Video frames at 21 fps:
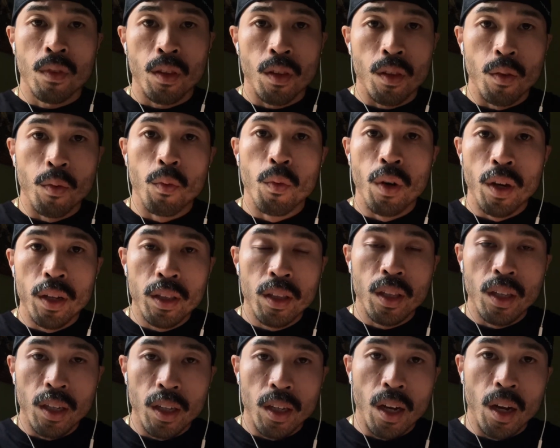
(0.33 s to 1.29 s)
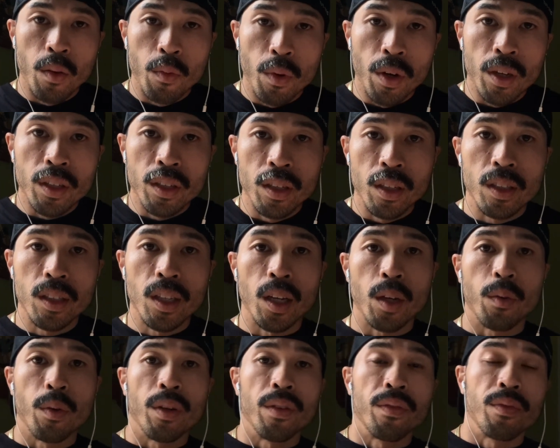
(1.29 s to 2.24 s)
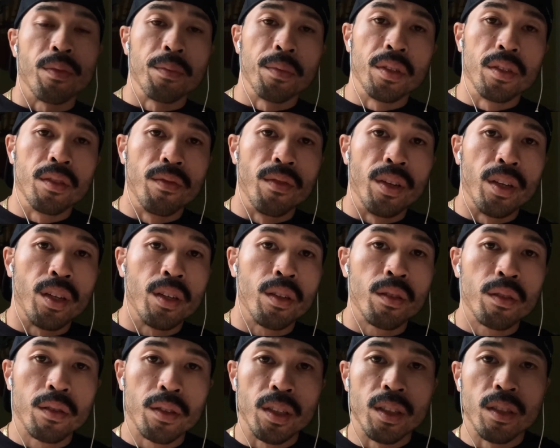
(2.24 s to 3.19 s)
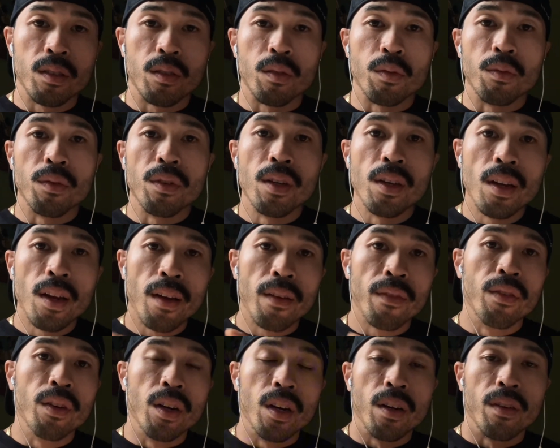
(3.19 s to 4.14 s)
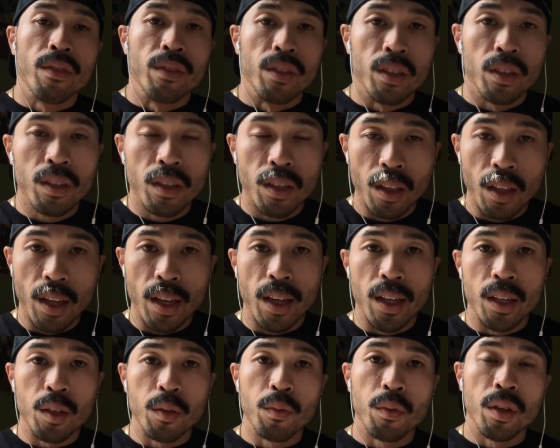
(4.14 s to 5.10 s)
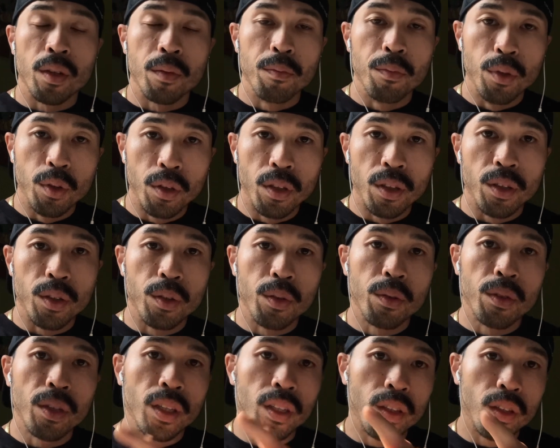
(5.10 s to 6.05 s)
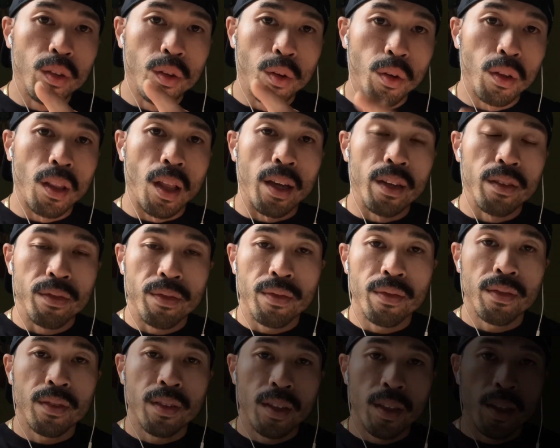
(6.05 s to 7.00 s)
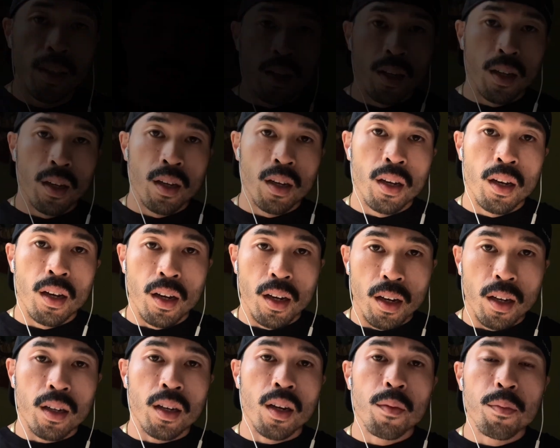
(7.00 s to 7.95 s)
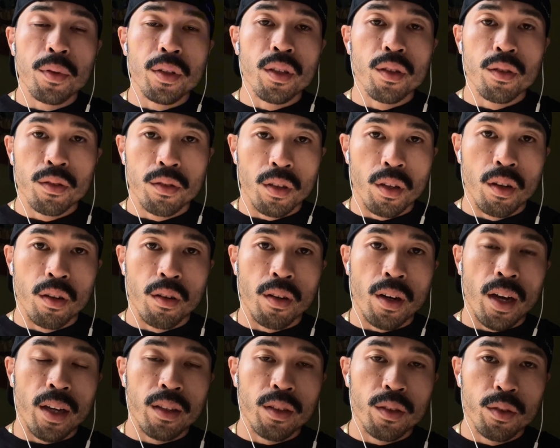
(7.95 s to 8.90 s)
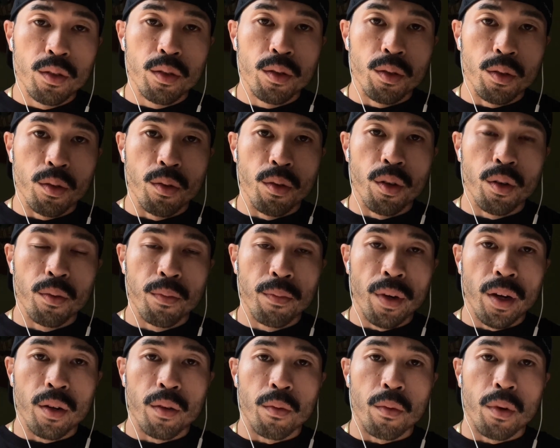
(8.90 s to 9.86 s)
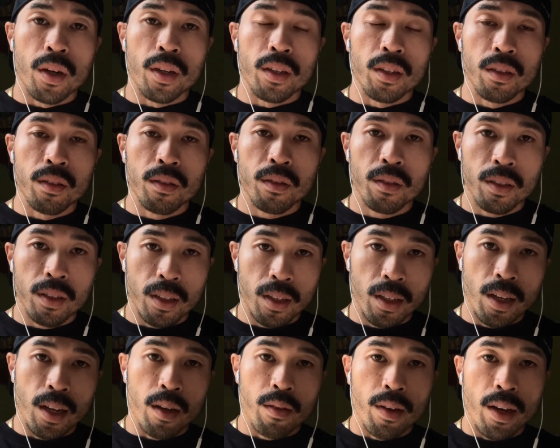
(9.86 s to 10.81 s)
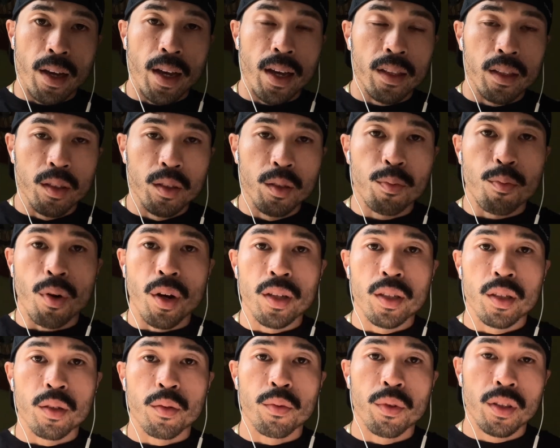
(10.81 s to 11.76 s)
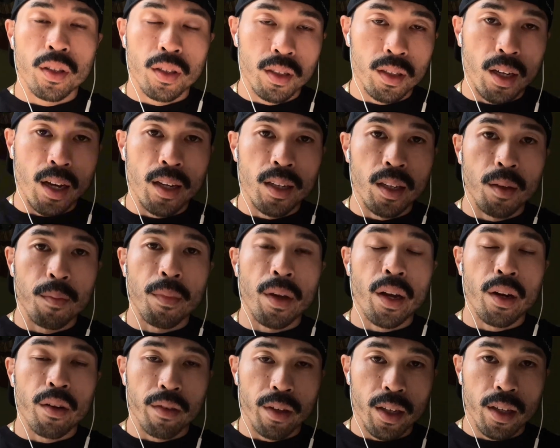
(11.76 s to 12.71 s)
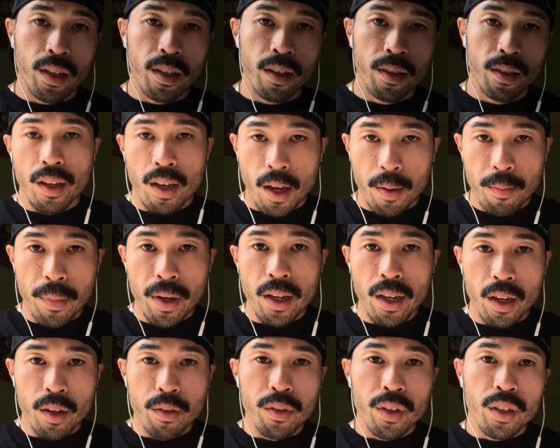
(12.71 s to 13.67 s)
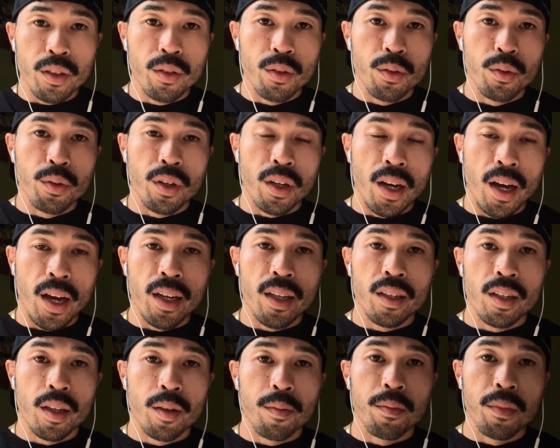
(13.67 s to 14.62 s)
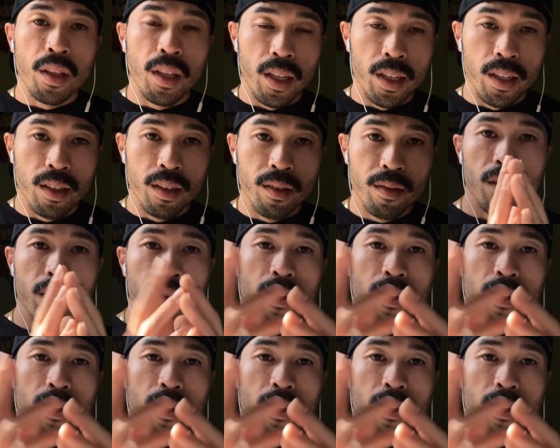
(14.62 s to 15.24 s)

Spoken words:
The one thing I want you to take away from this video is to never ever let anyone bully you in your life. A couple years ago, I used to grow marijuana, and now I had this project with this guy named Eric. I met Eric through a guy named Lynn.